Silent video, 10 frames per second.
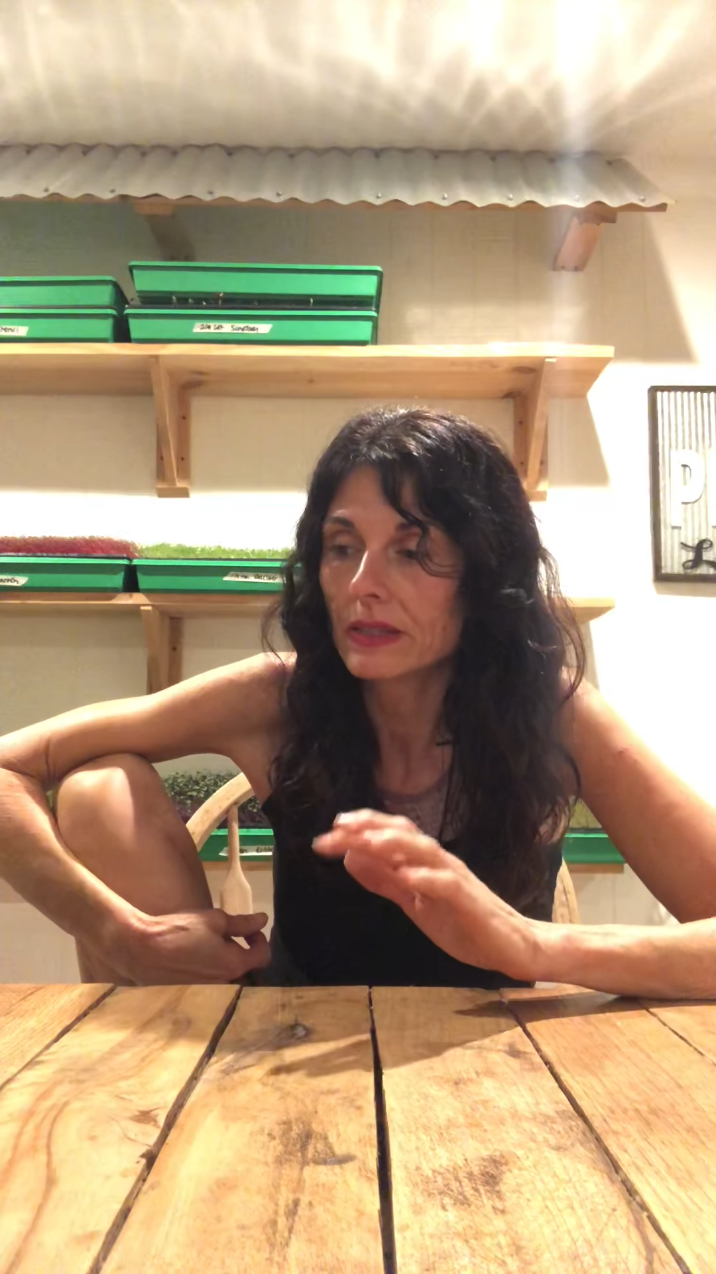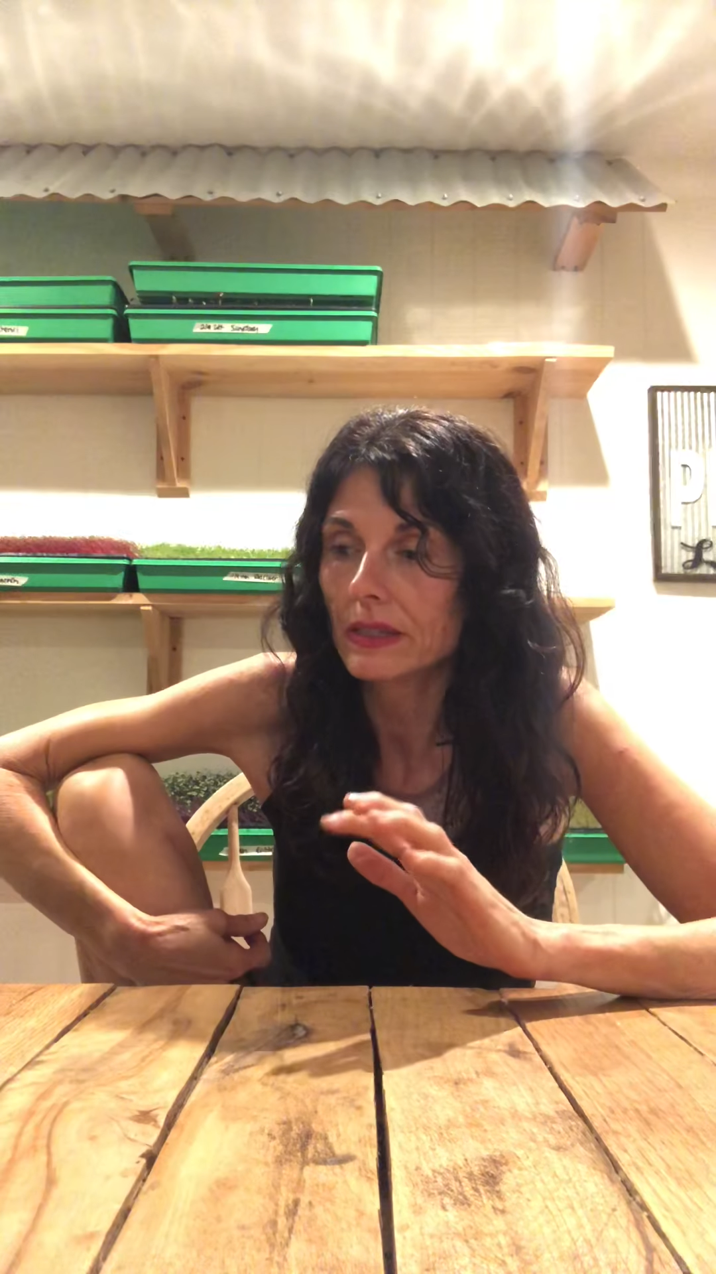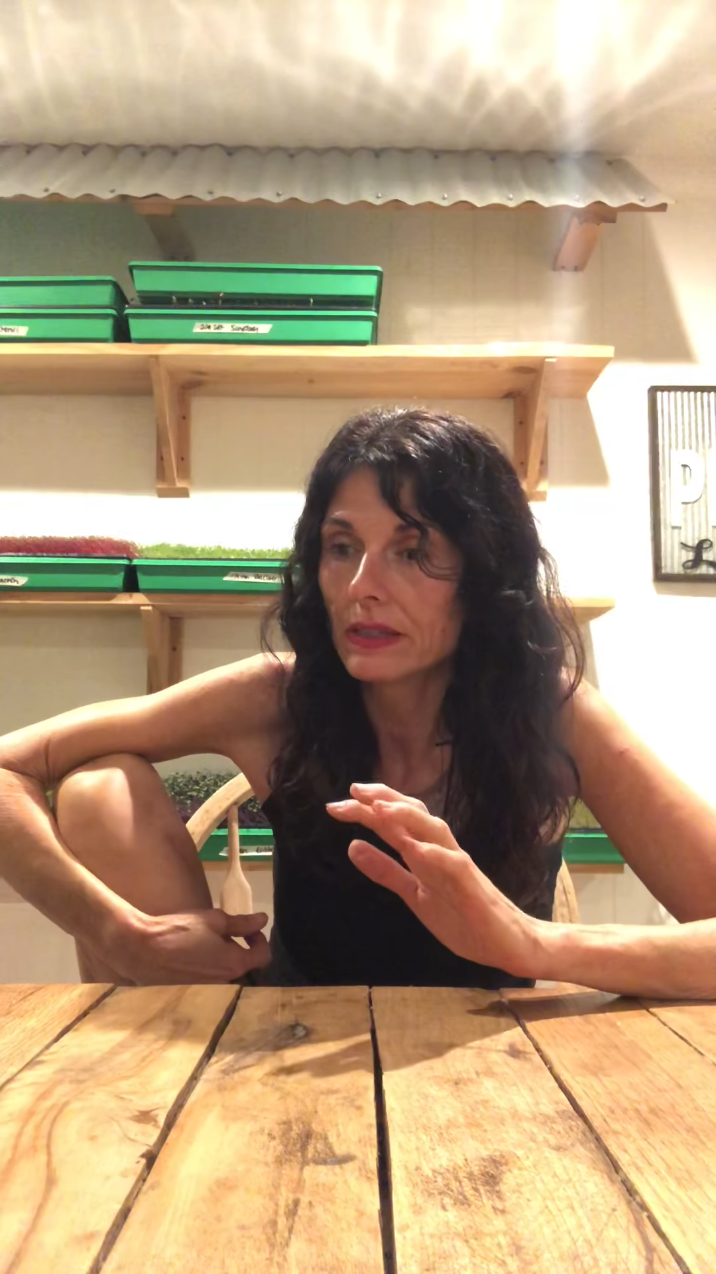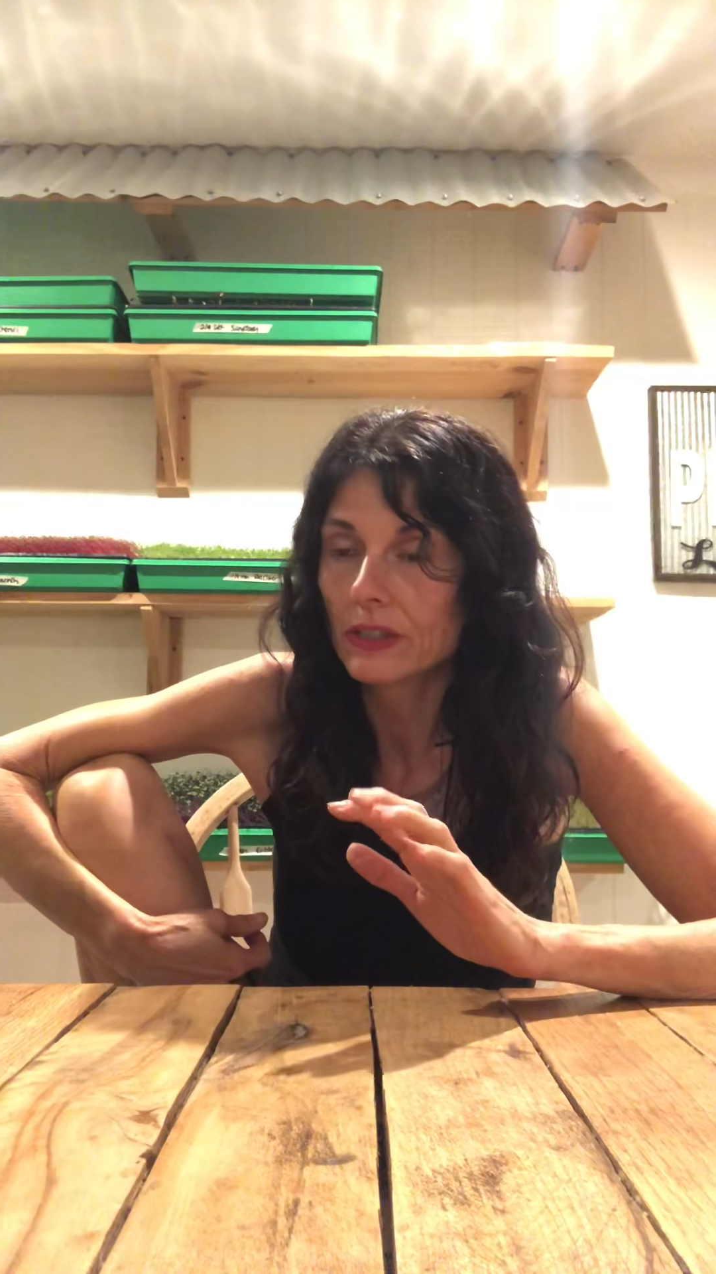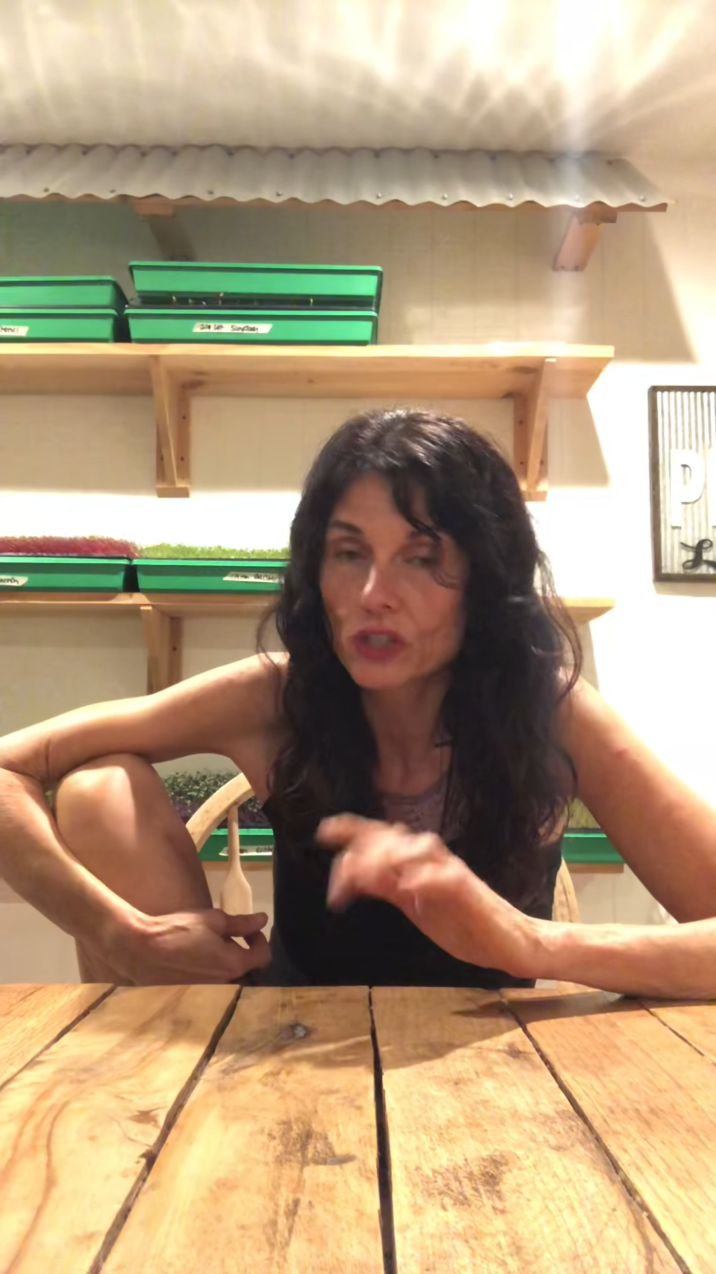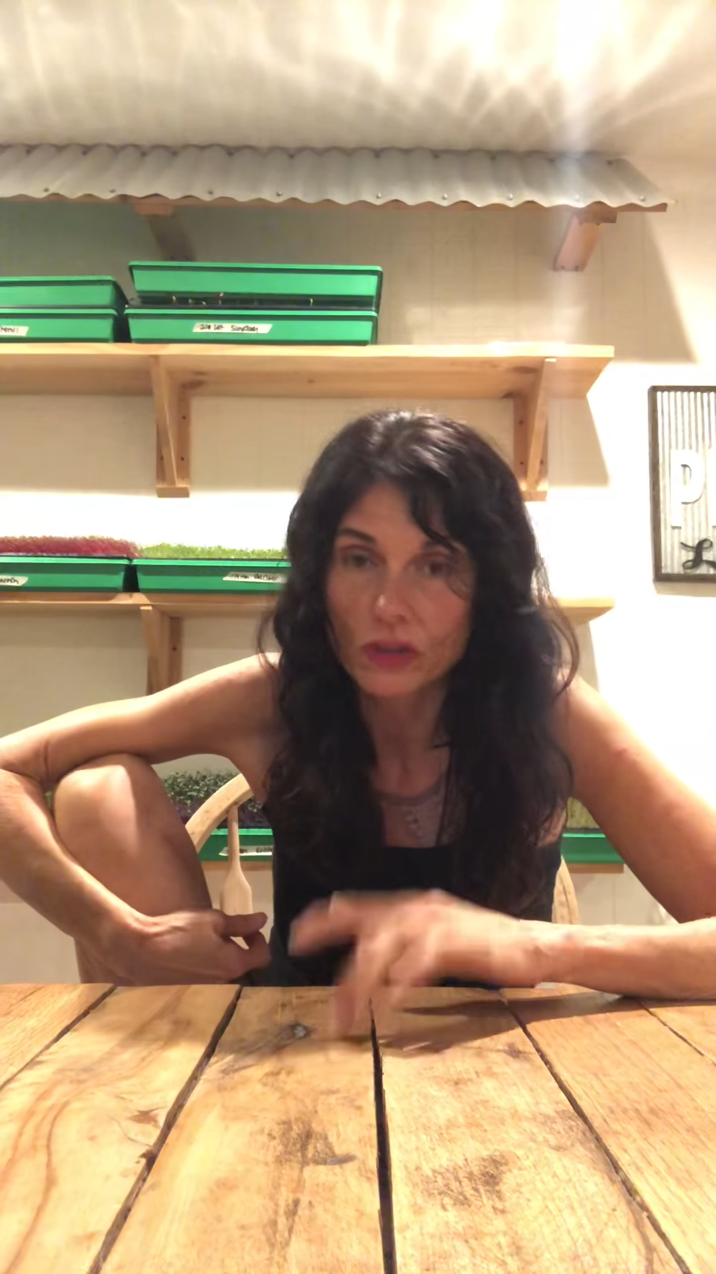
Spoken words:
the